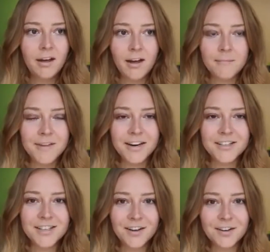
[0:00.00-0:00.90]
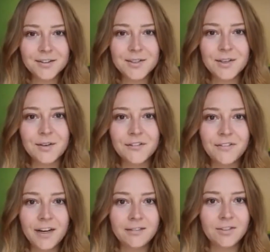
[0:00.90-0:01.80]
There's also the
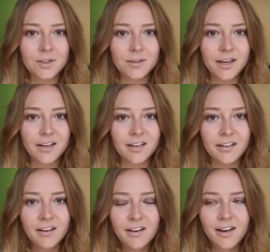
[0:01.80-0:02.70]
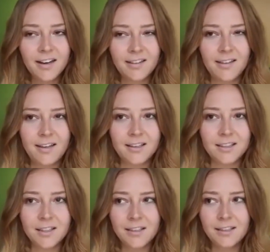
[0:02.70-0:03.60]
5-2 diet, I think
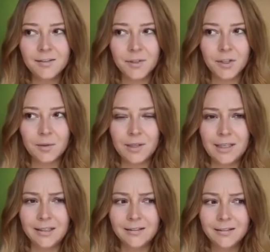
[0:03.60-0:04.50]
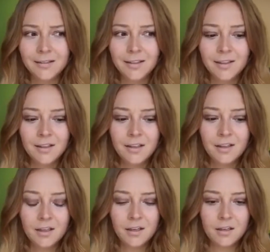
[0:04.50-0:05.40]
it's called, where you eat
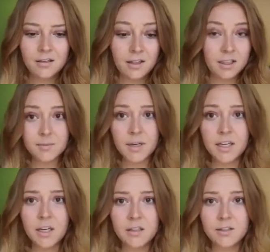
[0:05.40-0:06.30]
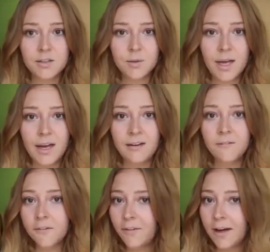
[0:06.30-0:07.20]
as many calories as you
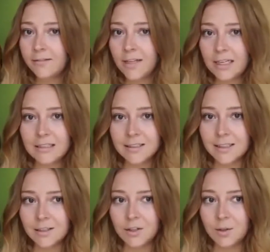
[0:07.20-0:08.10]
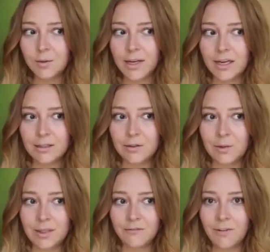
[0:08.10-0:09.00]
can for 5 days, and then 2 days
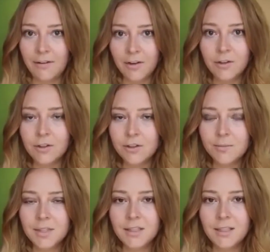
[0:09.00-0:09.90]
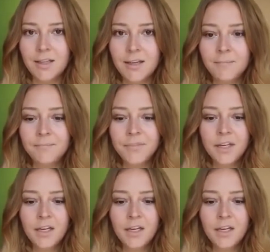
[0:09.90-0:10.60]
you eat 500 or something like that.